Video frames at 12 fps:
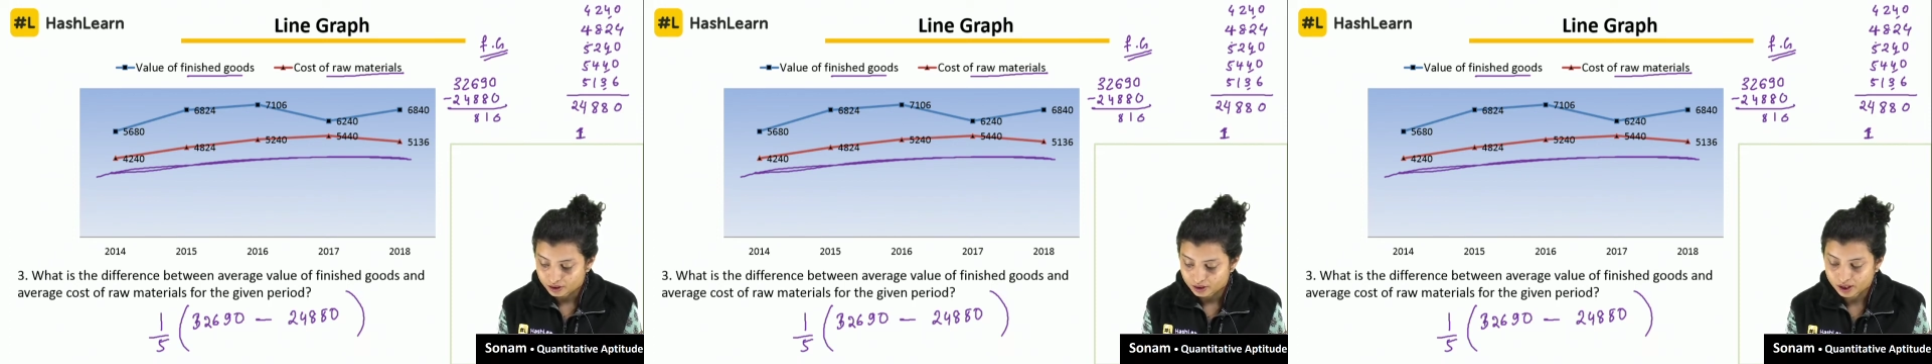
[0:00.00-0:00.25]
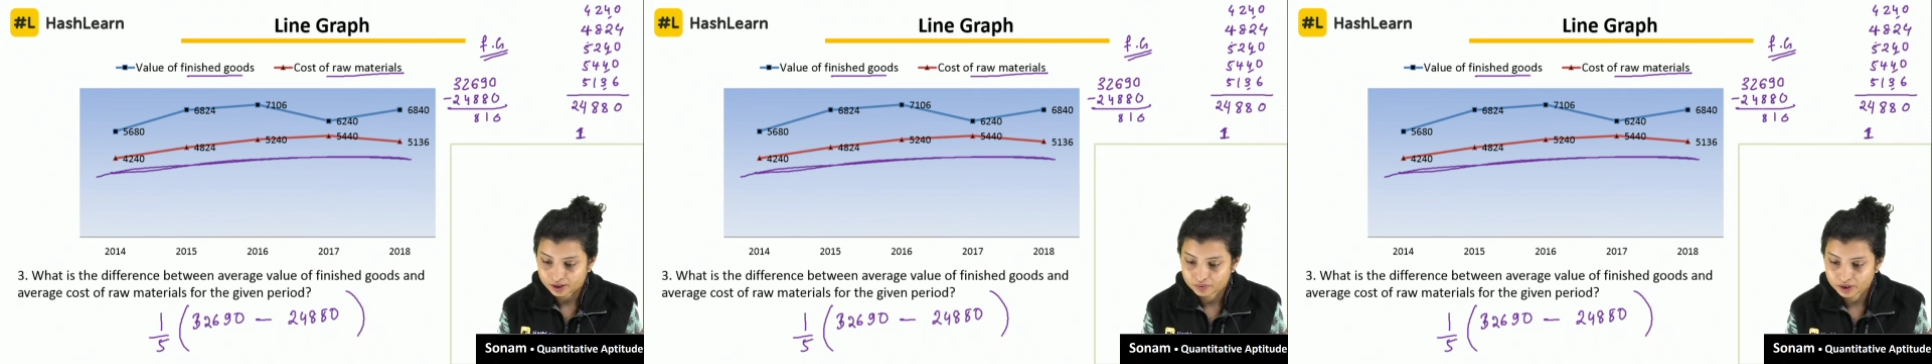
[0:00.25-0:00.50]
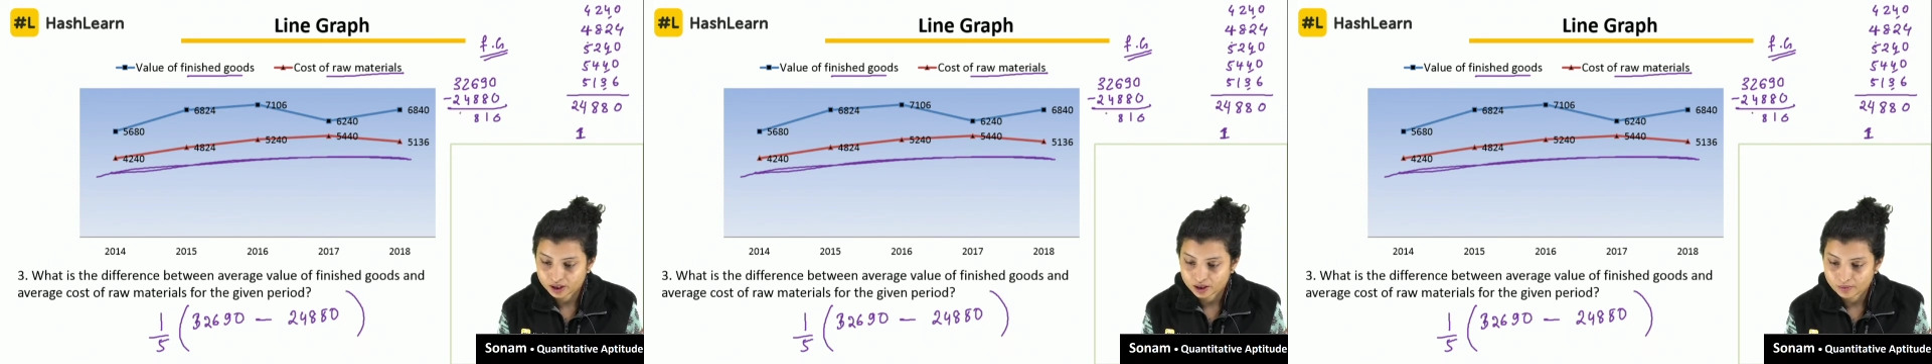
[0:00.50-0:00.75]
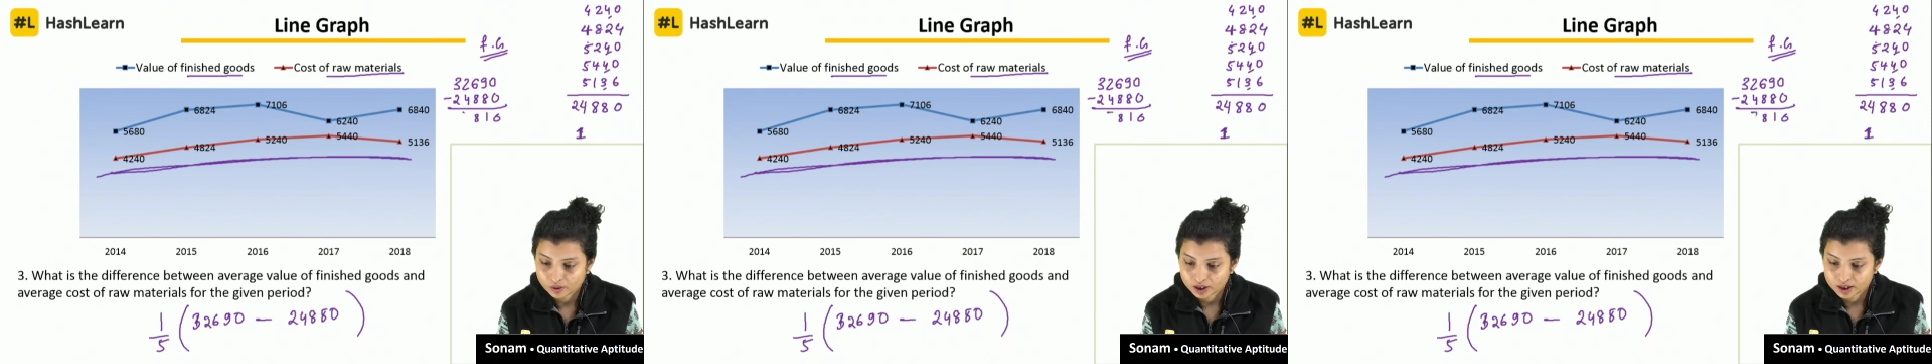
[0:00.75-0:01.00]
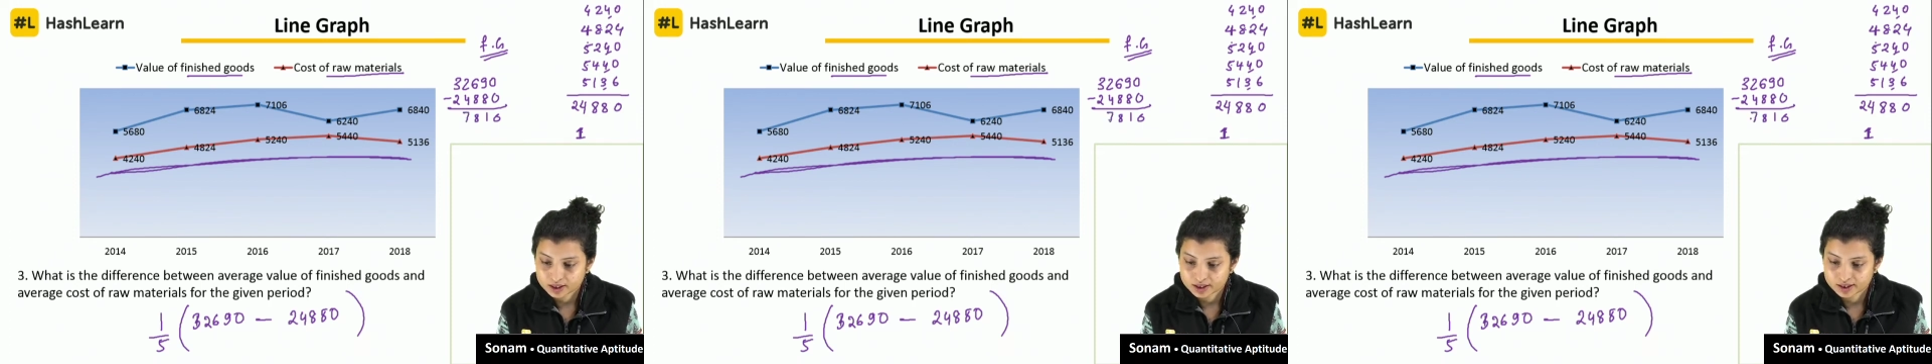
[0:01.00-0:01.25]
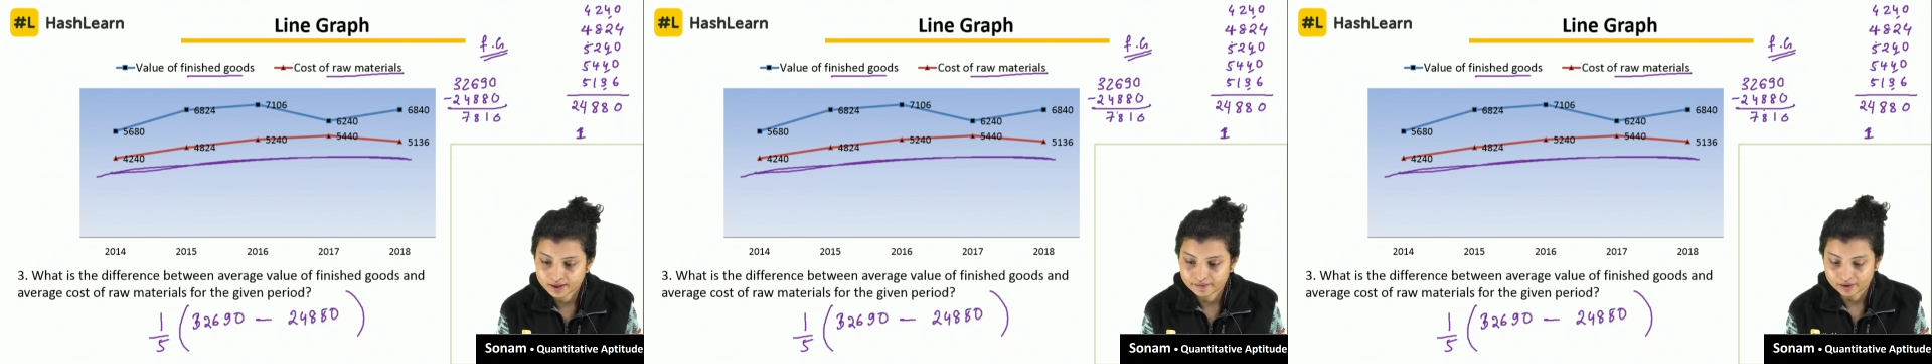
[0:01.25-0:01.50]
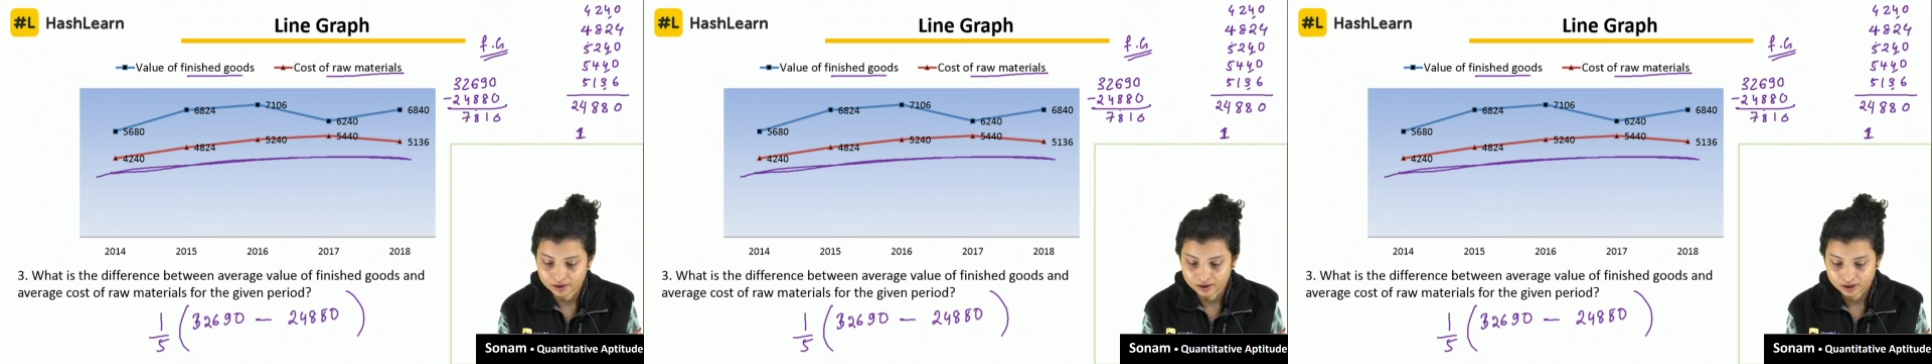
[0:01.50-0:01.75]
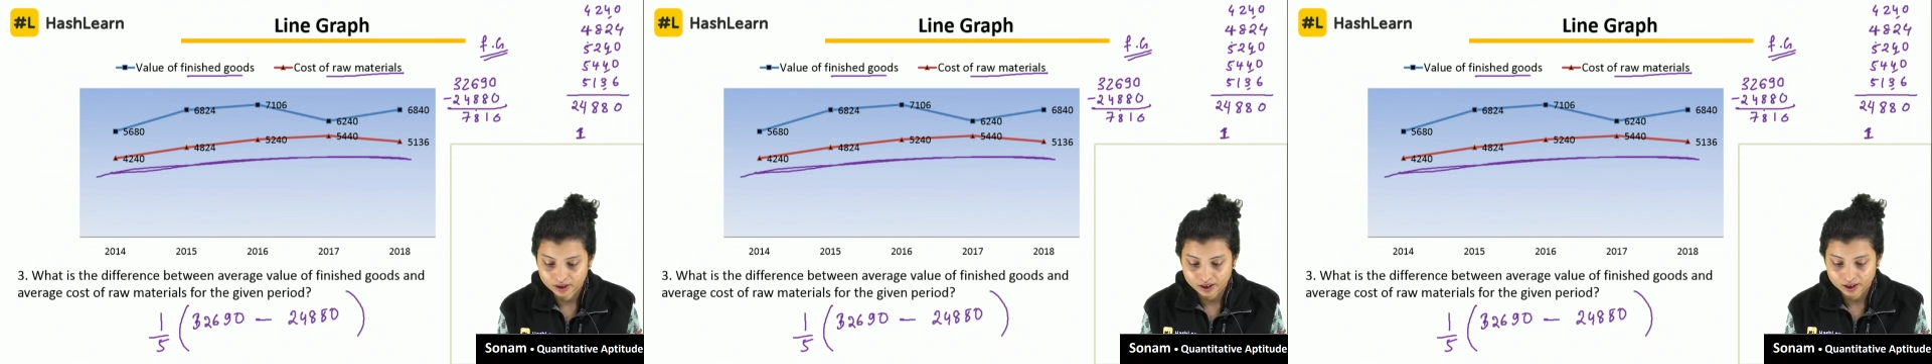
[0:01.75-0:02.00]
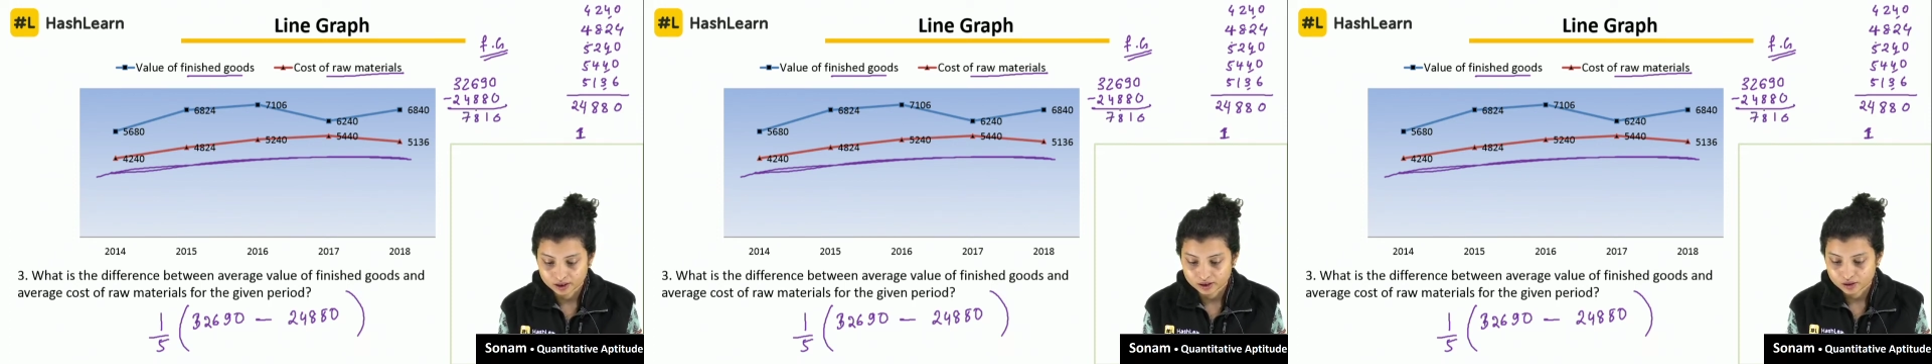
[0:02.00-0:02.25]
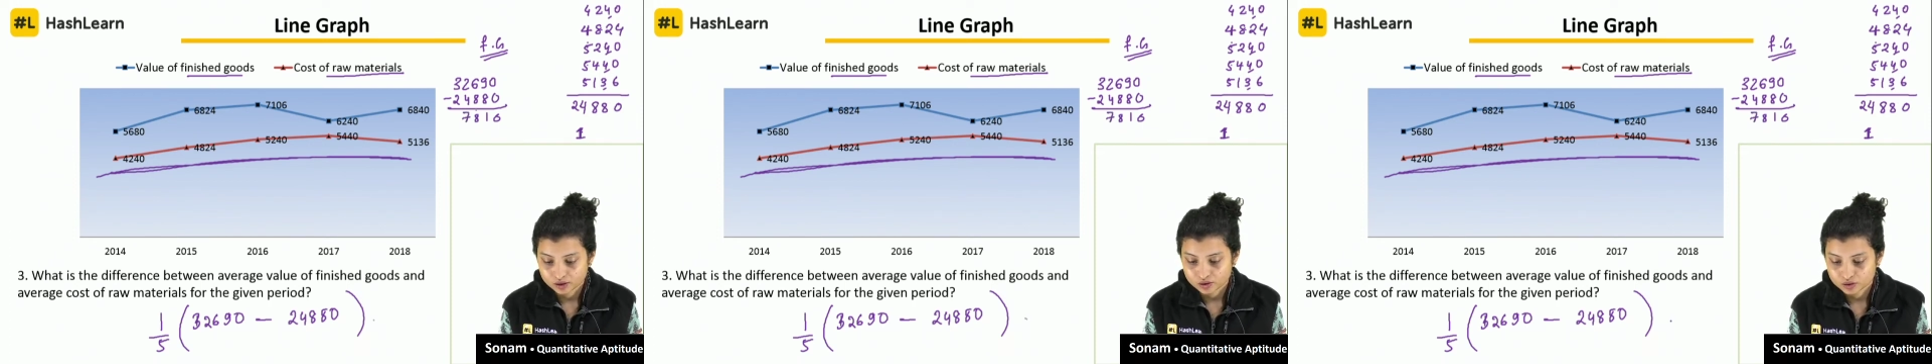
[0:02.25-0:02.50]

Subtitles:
that will come out as 7, correct?